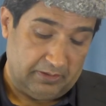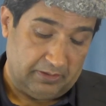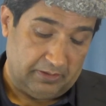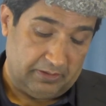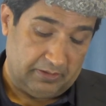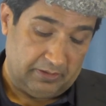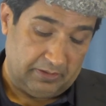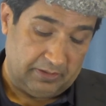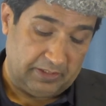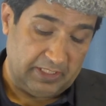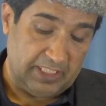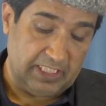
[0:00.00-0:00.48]

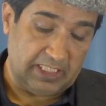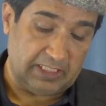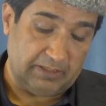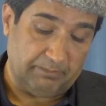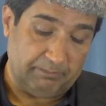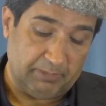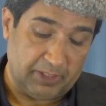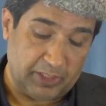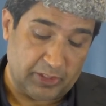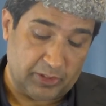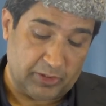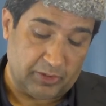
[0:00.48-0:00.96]
These
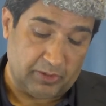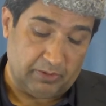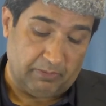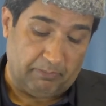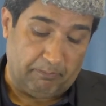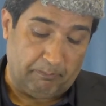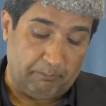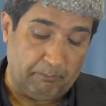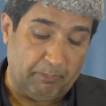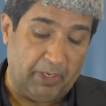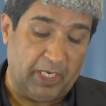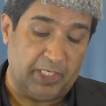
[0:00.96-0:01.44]

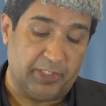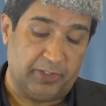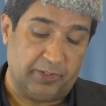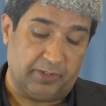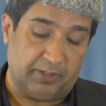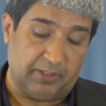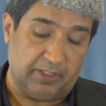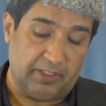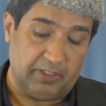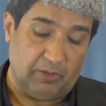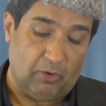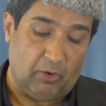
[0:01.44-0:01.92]

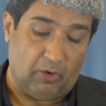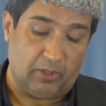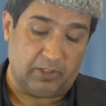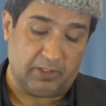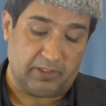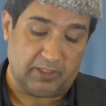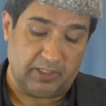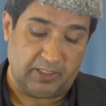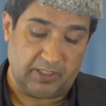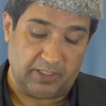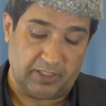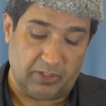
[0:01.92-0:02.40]
majorly
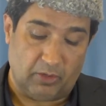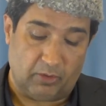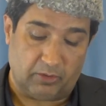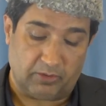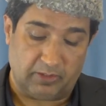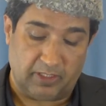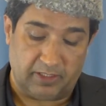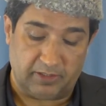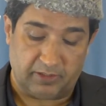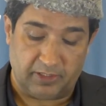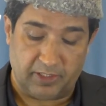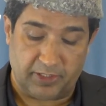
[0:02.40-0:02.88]
auxiliary
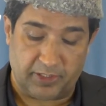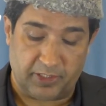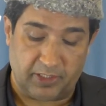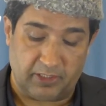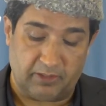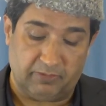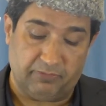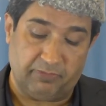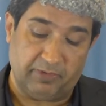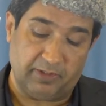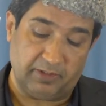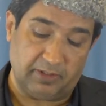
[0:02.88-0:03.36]
organizations
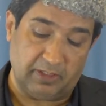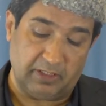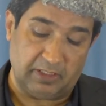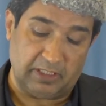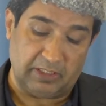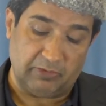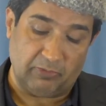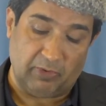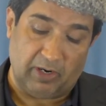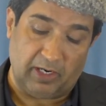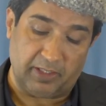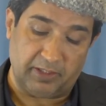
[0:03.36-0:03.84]
further
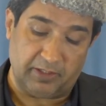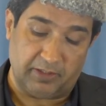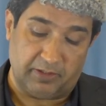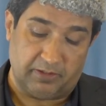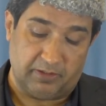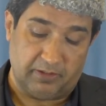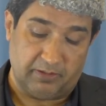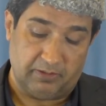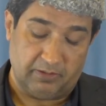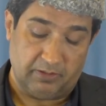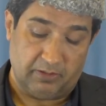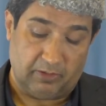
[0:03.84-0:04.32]
divided
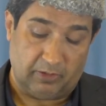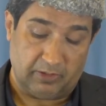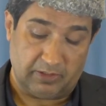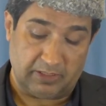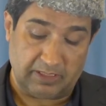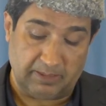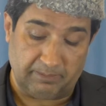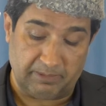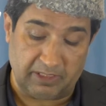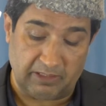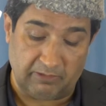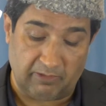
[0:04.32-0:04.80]
or
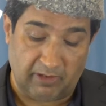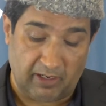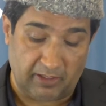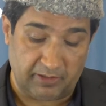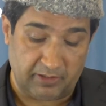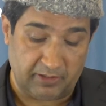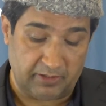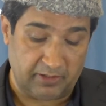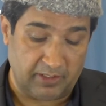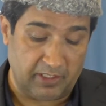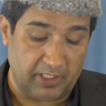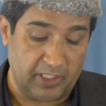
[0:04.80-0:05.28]

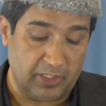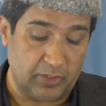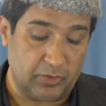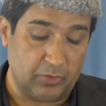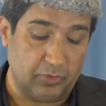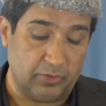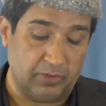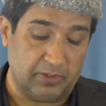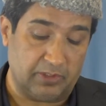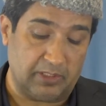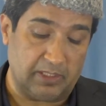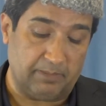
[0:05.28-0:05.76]
subdivided
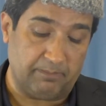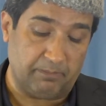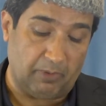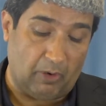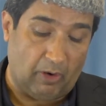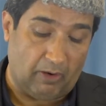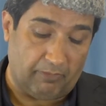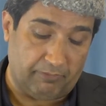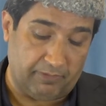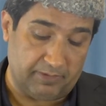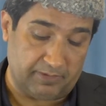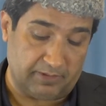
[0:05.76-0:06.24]
into
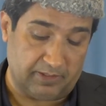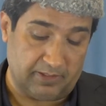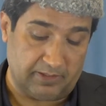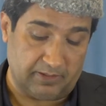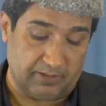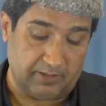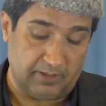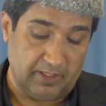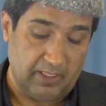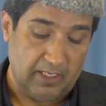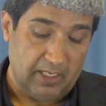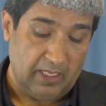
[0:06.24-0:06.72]

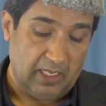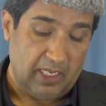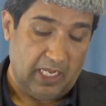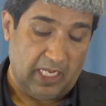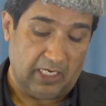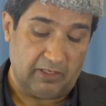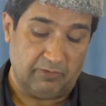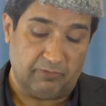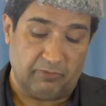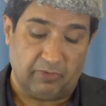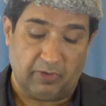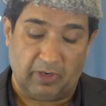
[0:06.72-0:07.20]
sub-offices and
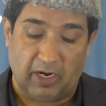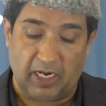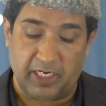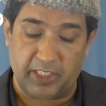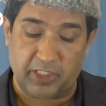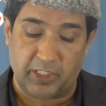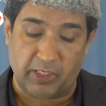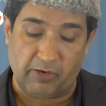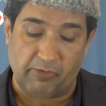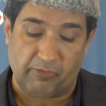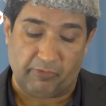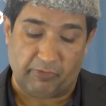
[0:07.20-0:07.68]
a
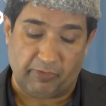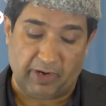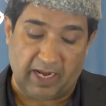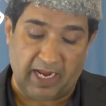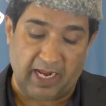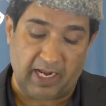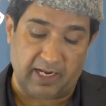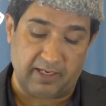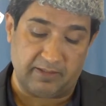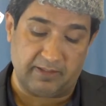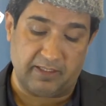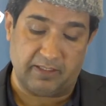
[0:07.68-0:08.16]
variety of
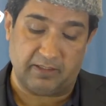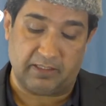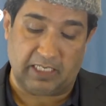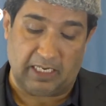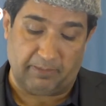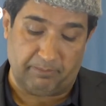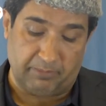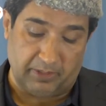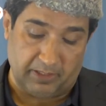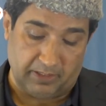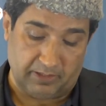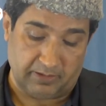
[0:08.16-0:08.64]
ranks and
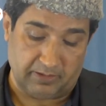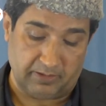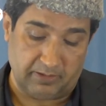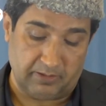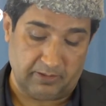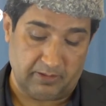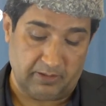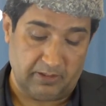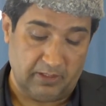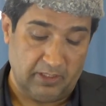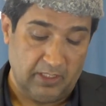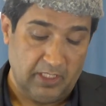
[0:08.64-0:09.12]
cabinets.
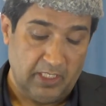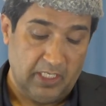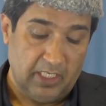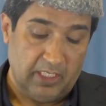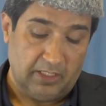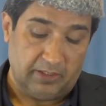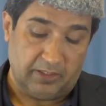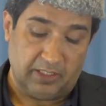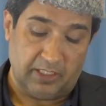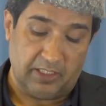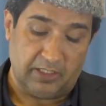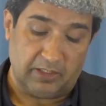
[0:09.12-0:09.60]

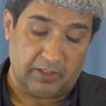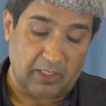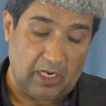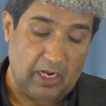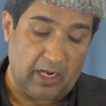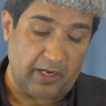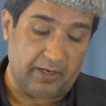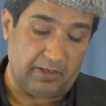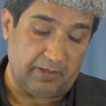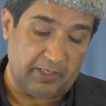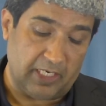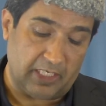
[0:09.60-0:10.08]
The
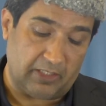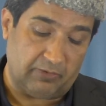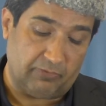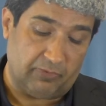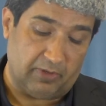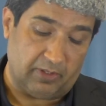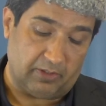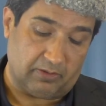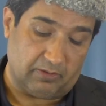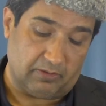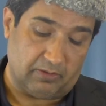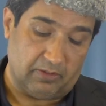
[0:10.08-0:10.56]
entire
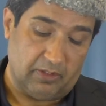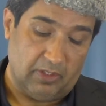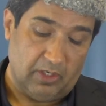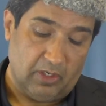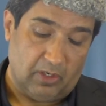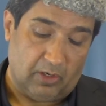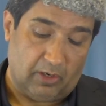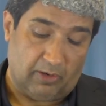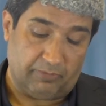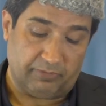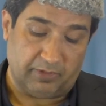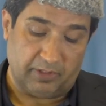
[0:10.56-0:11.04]
network
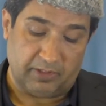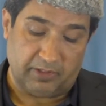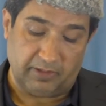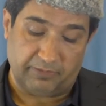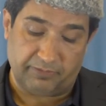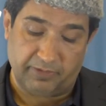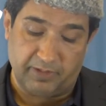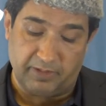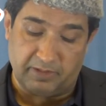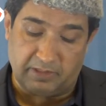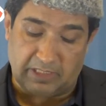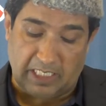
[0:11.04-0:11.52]
of the
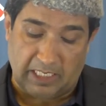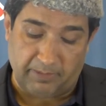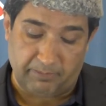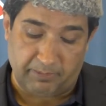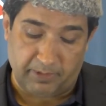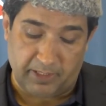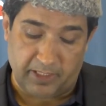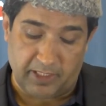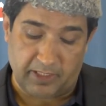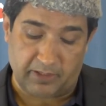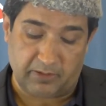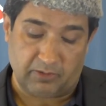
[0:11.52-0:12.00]
different
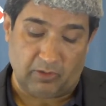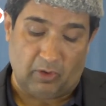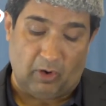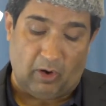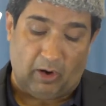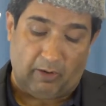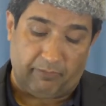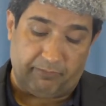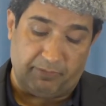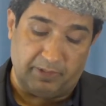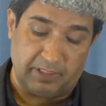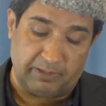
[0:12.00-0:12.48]
cabinets,
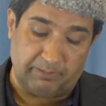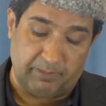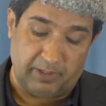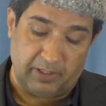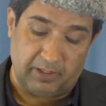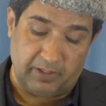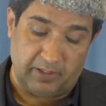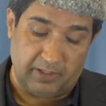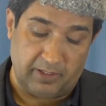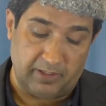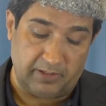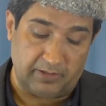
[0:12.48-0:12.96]
office
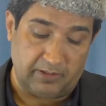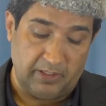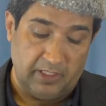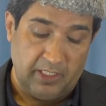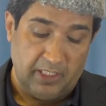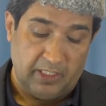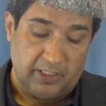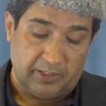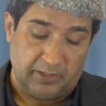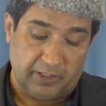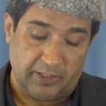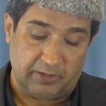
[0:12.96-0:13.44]
bearers,
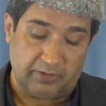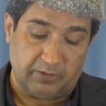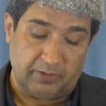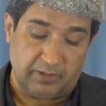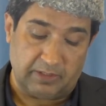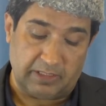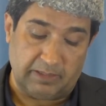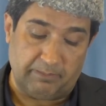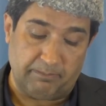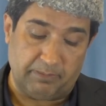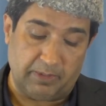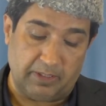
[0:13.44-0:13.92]
just
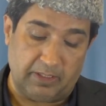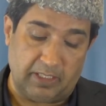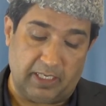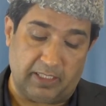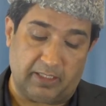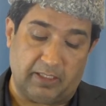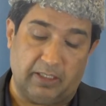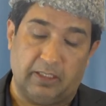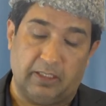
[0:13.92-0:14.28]
resemble like a